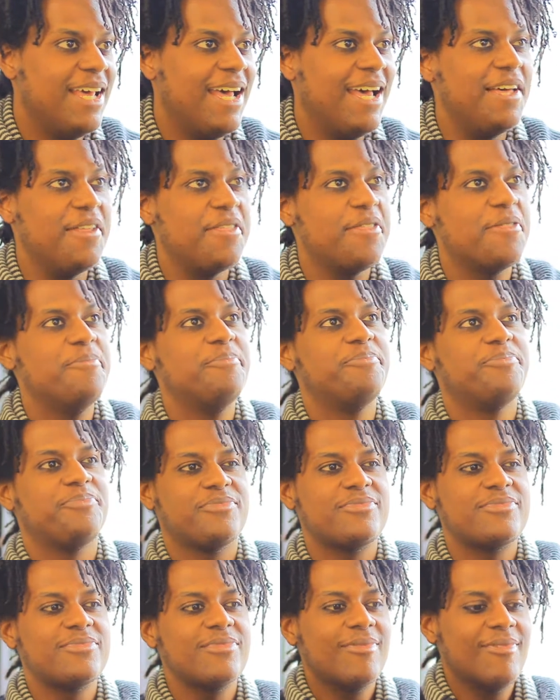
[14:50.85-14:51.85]
death.
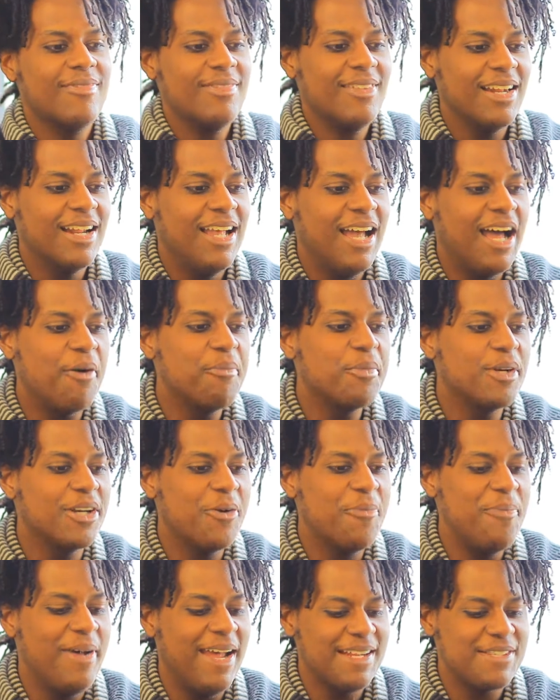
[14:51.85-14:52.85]
I'm going to
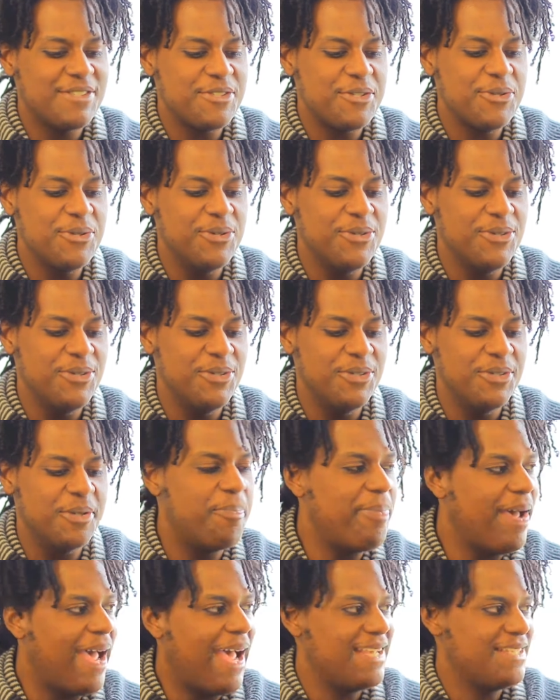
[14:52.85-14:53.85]
go back to
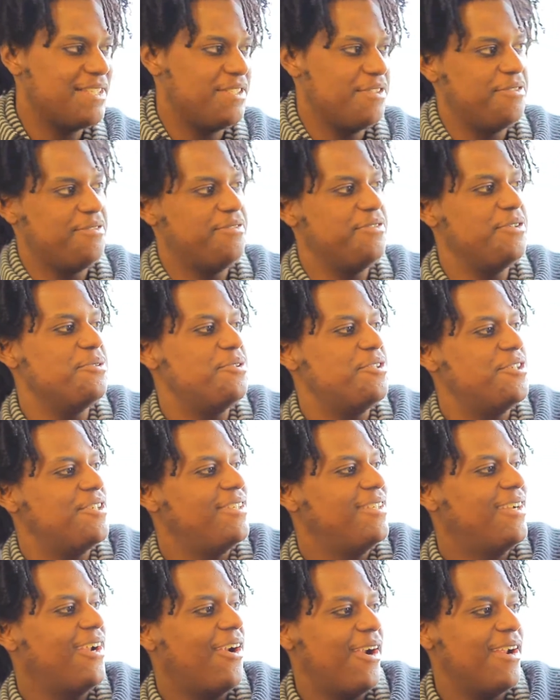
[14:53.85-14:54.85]
the past and the future.
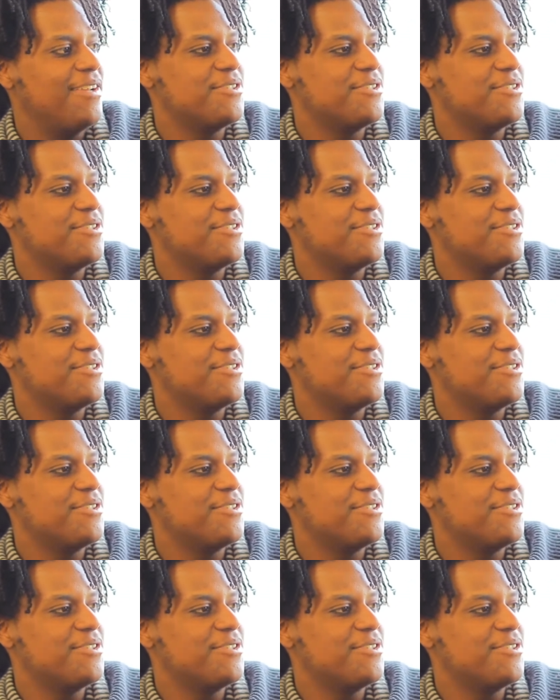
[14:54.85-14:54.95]
Okay. All